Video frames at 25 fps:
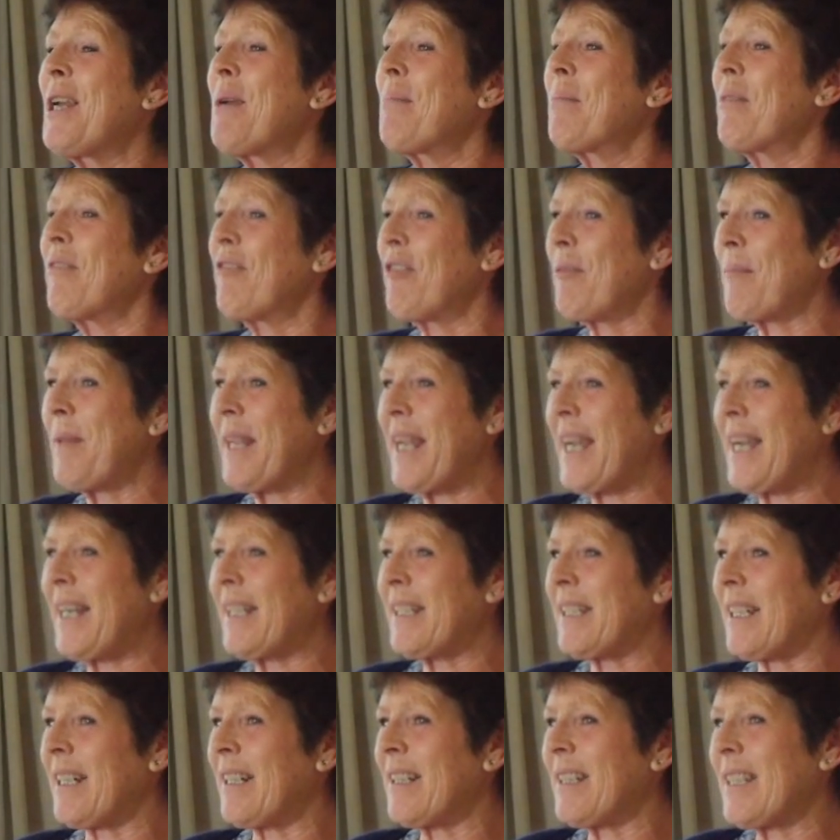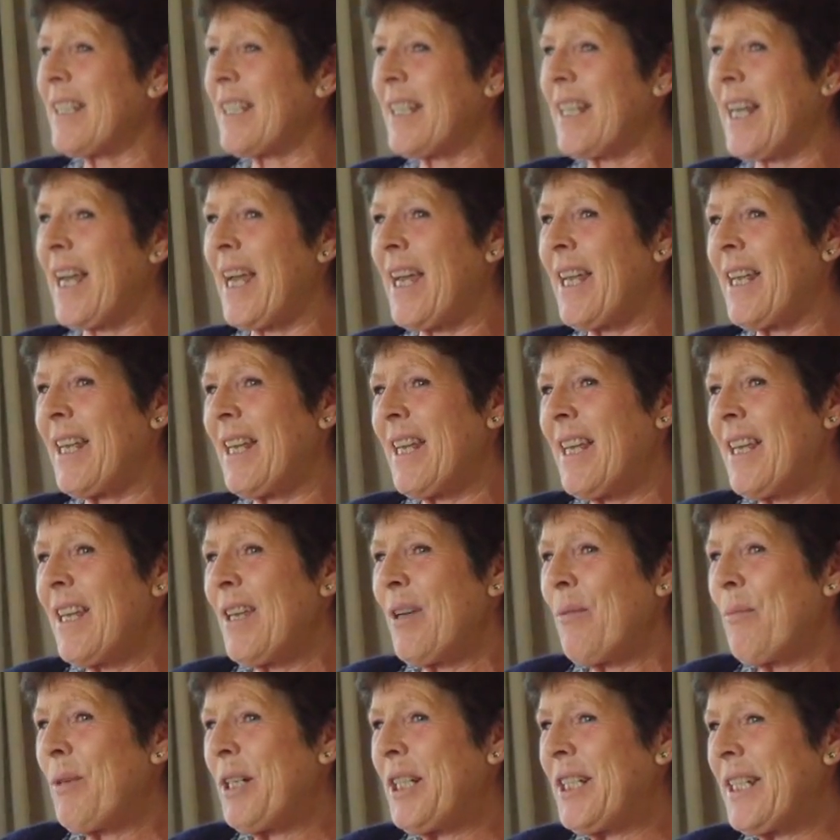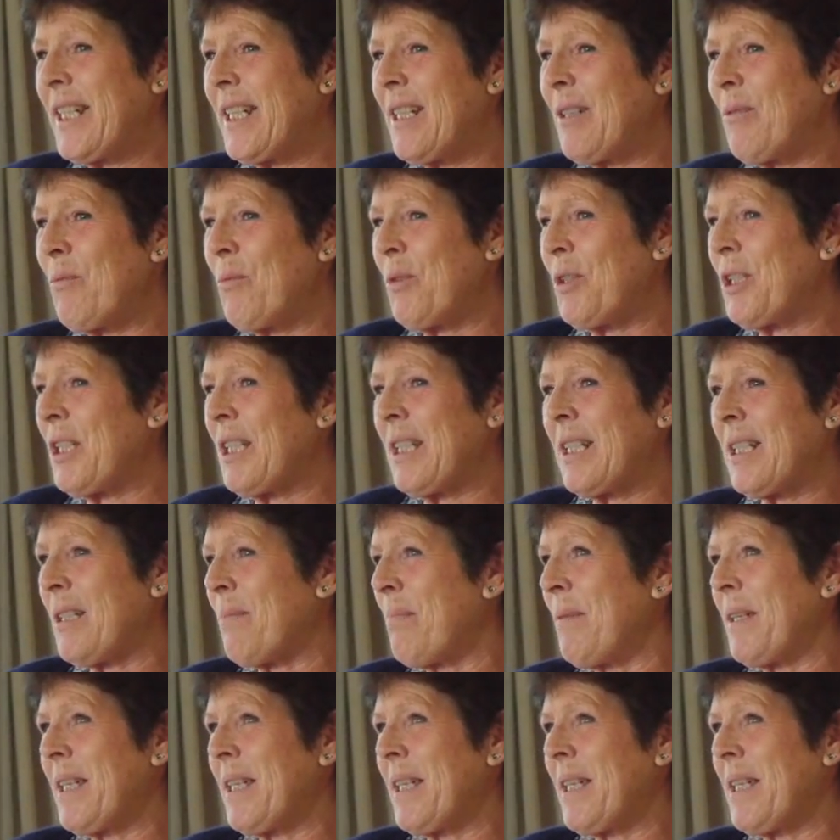but from the adults, that they didn't want it